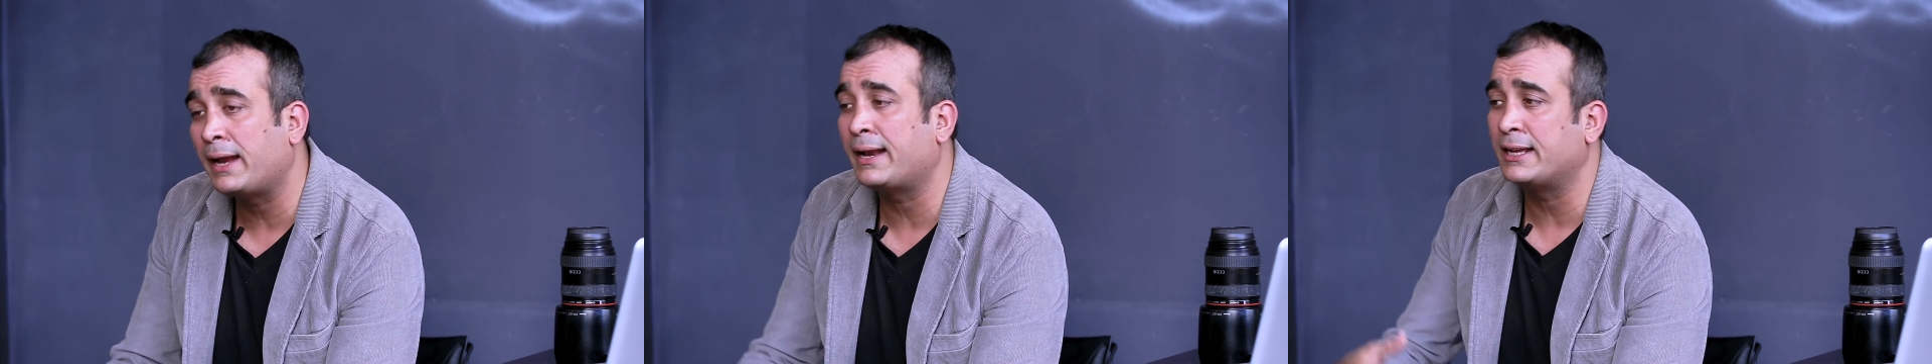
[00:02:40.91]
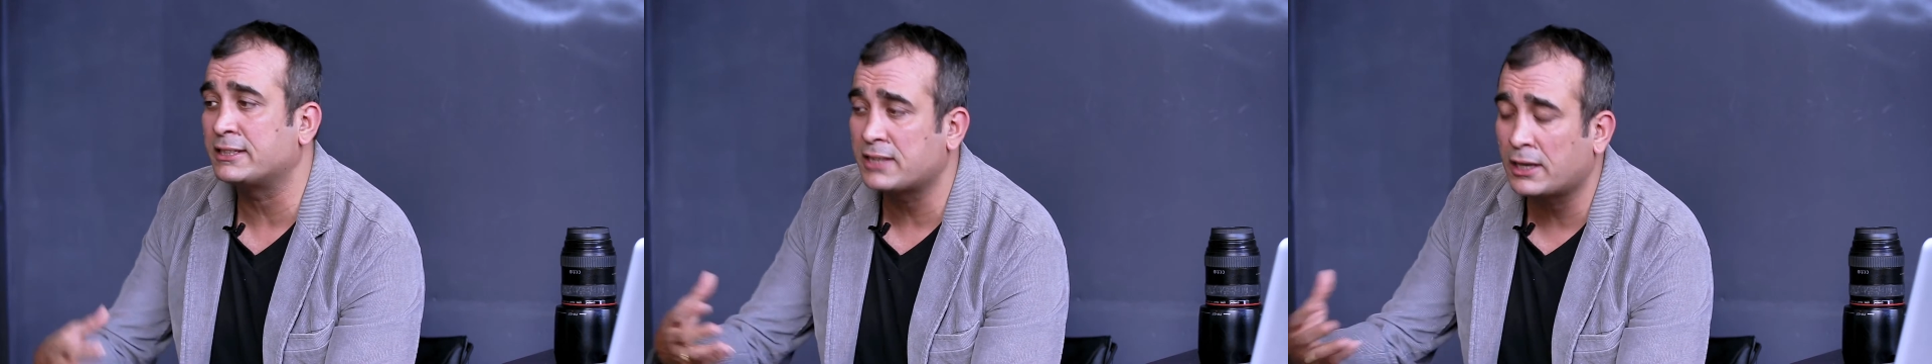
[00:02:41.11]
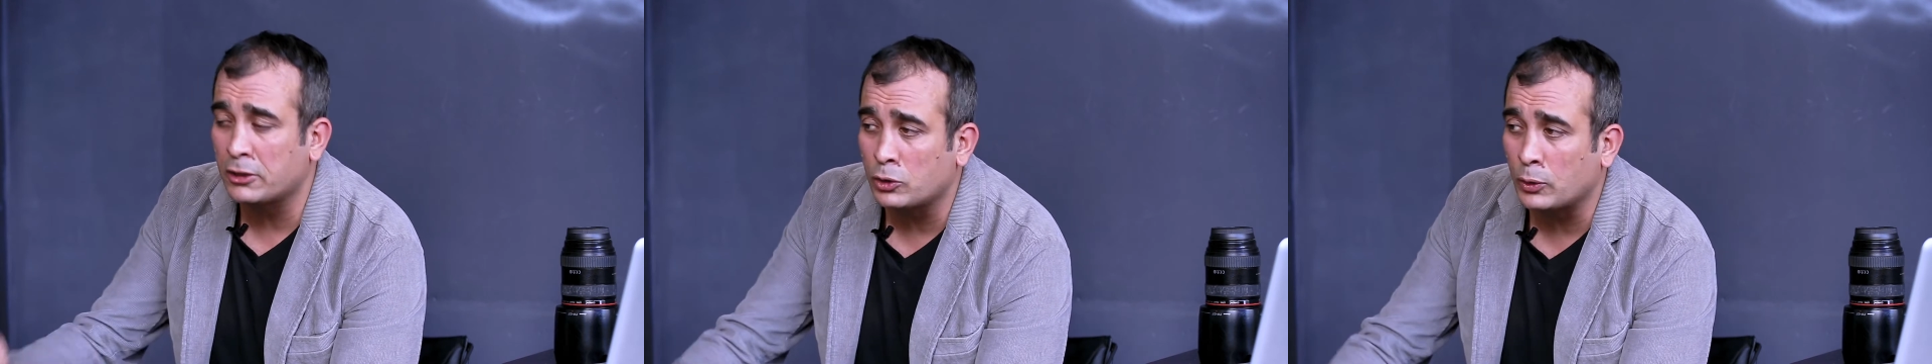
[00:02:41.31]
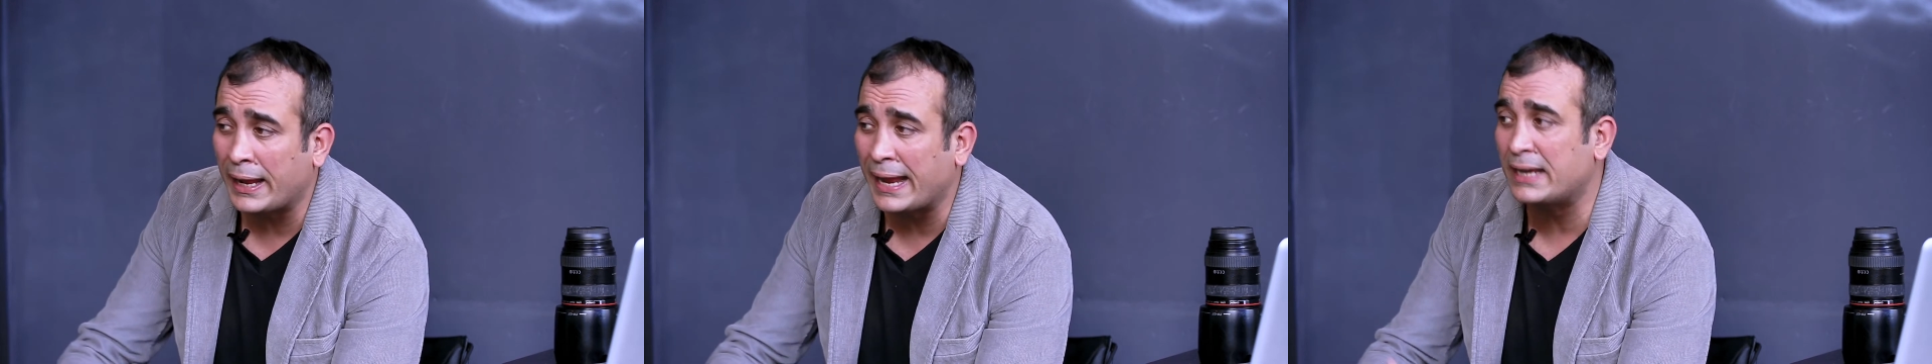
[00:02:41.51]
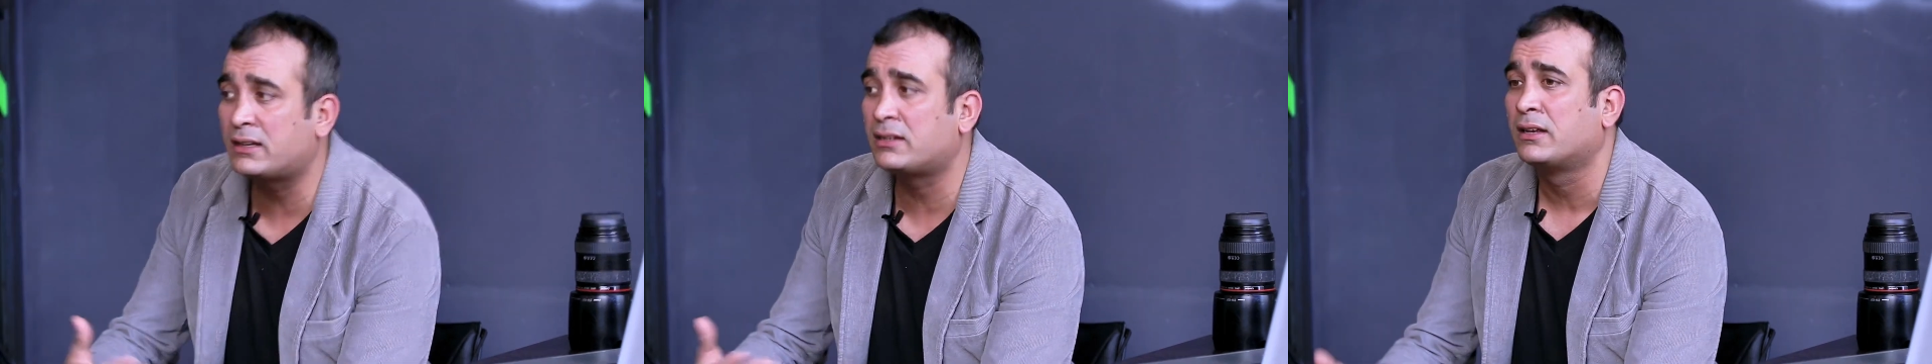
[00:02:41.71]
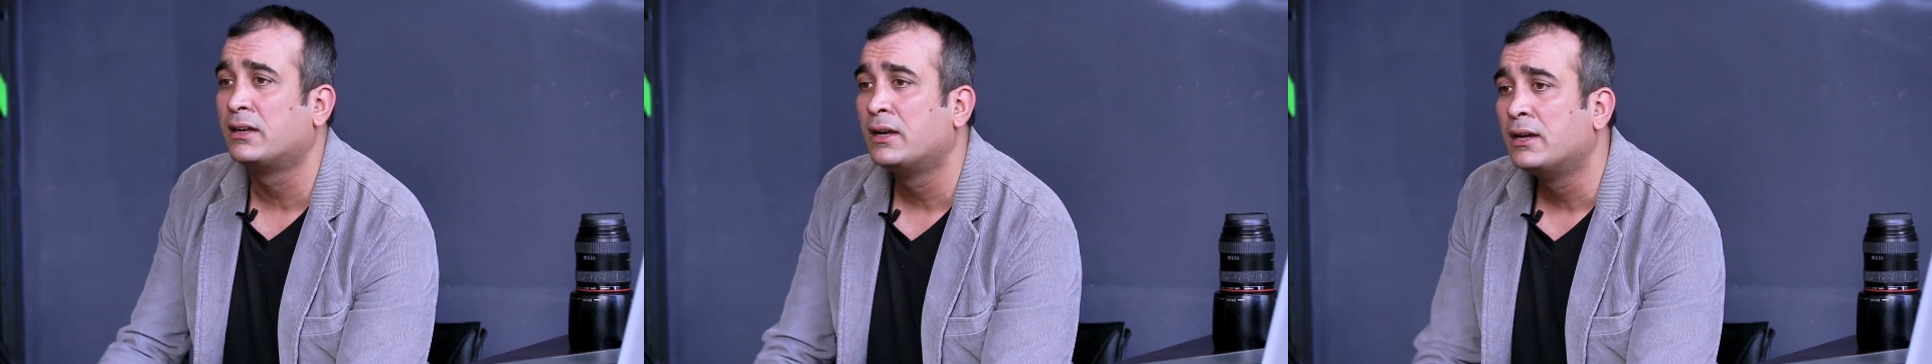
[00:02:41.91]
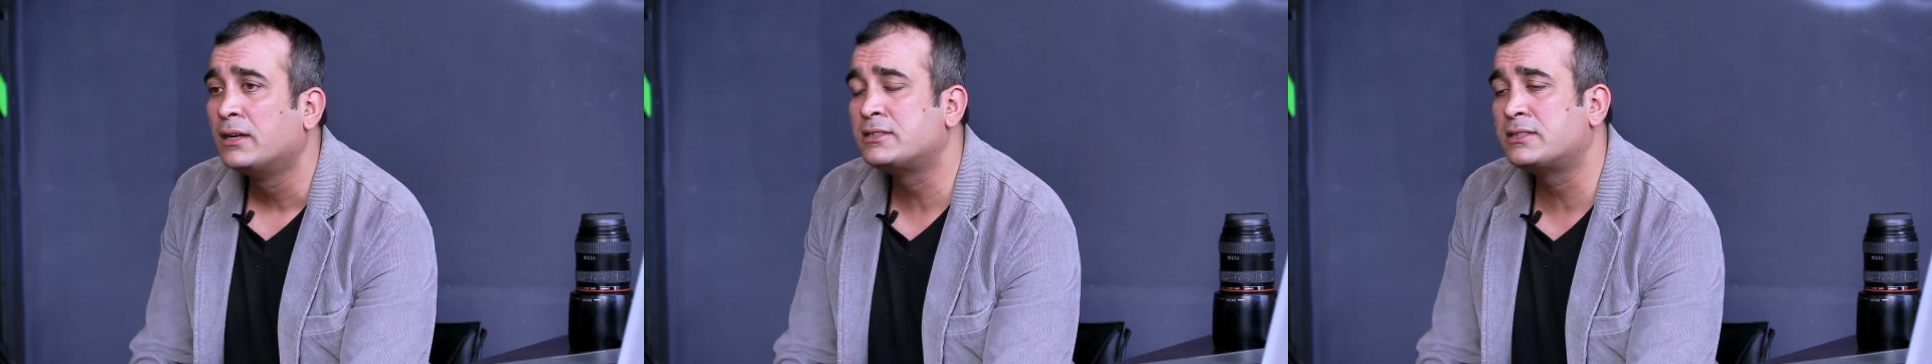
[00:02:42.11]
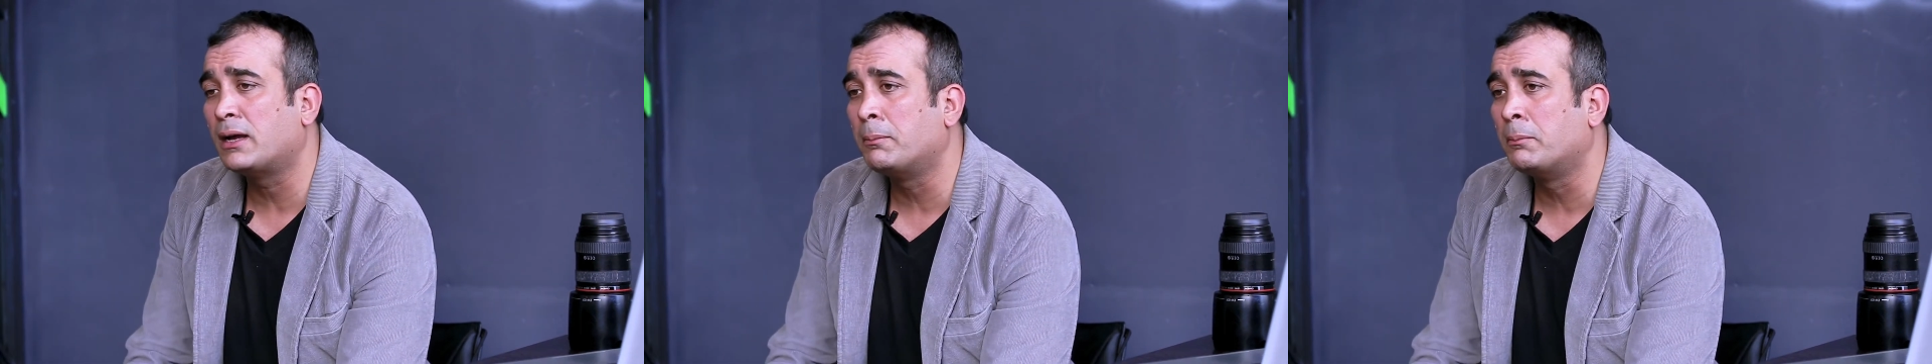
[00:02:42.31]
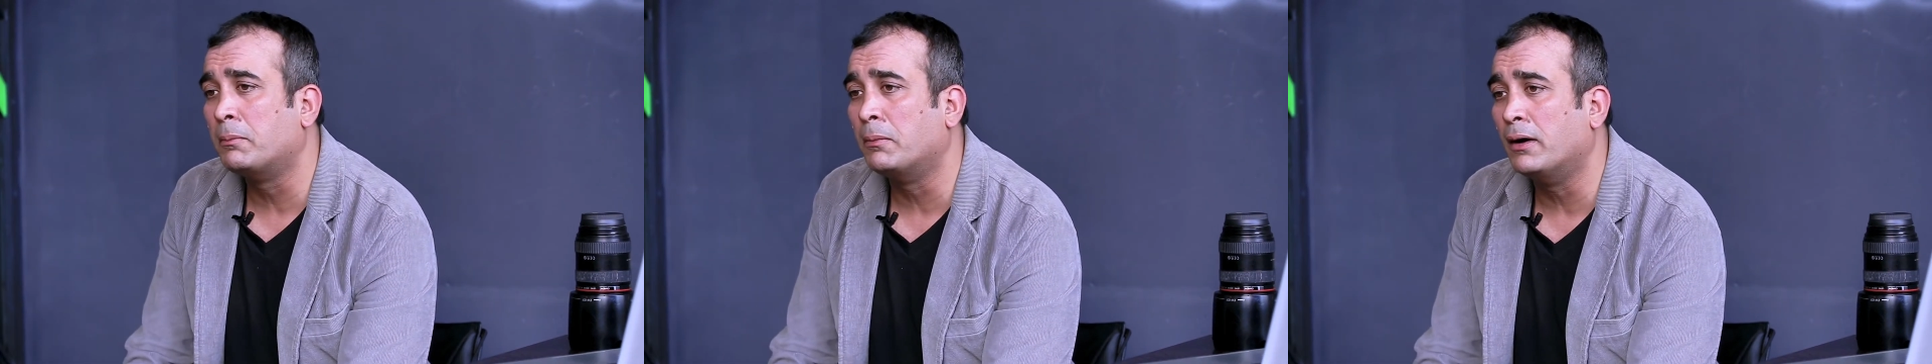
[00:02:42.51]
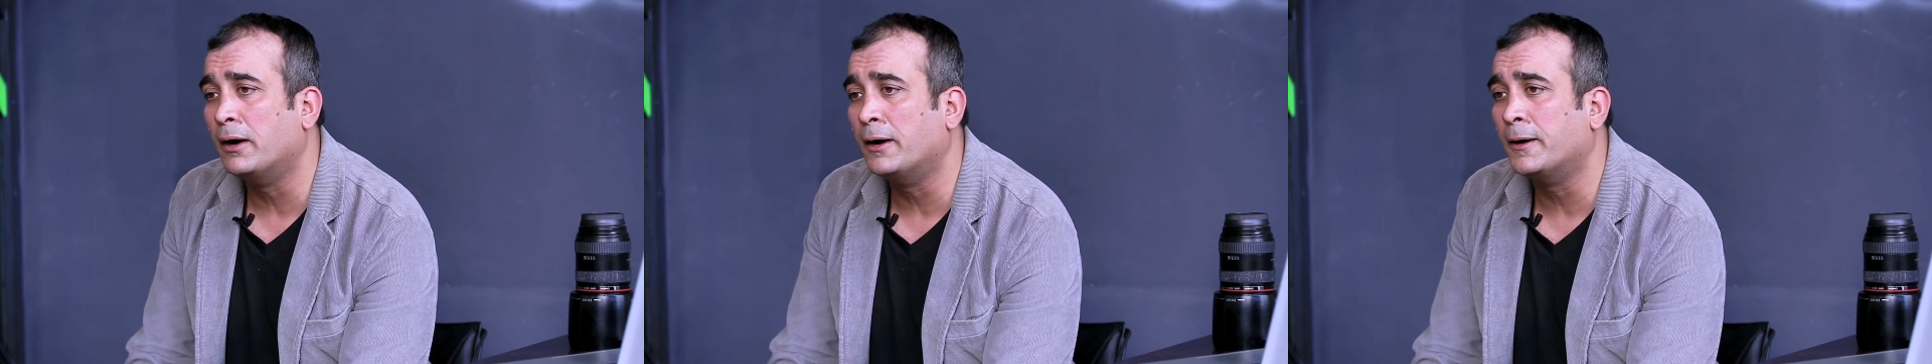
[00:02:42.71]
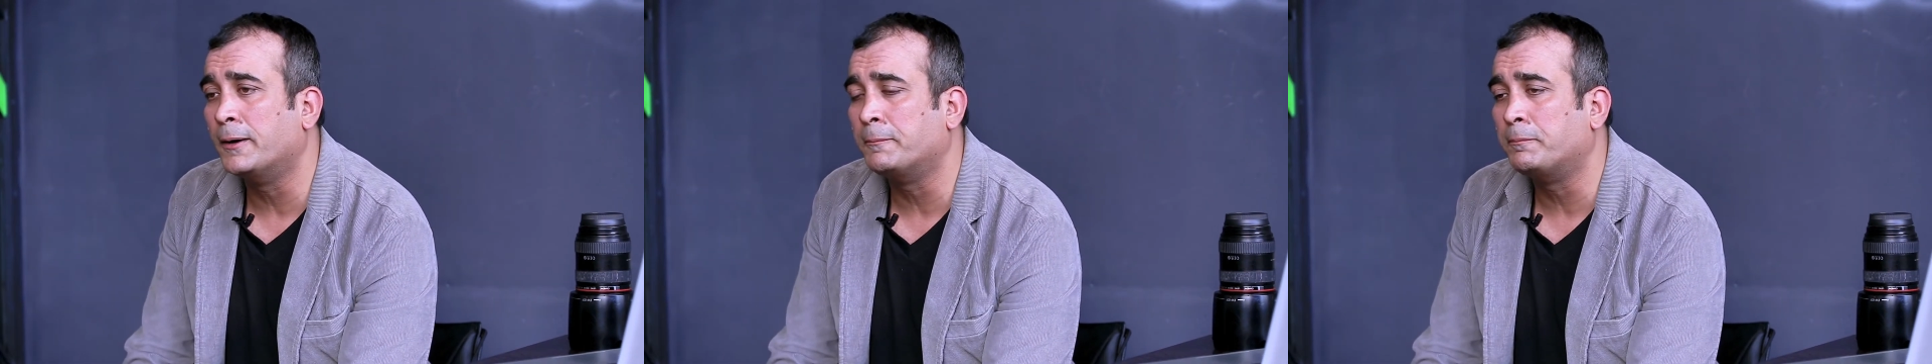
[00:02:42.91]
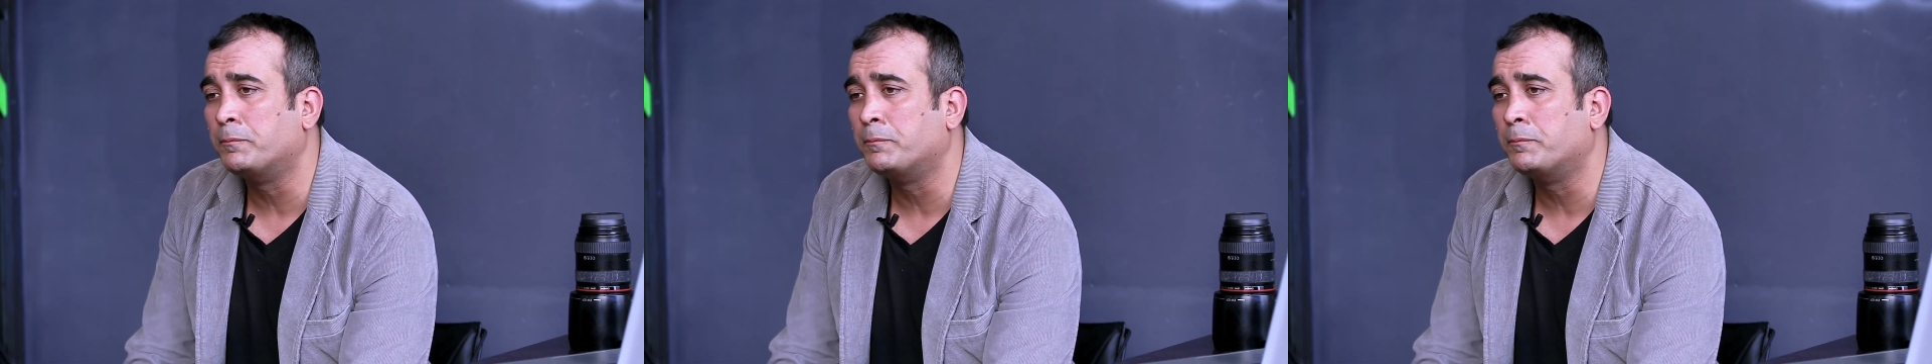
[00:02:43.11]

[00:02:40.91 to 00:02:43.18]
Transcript: I started to get some uh,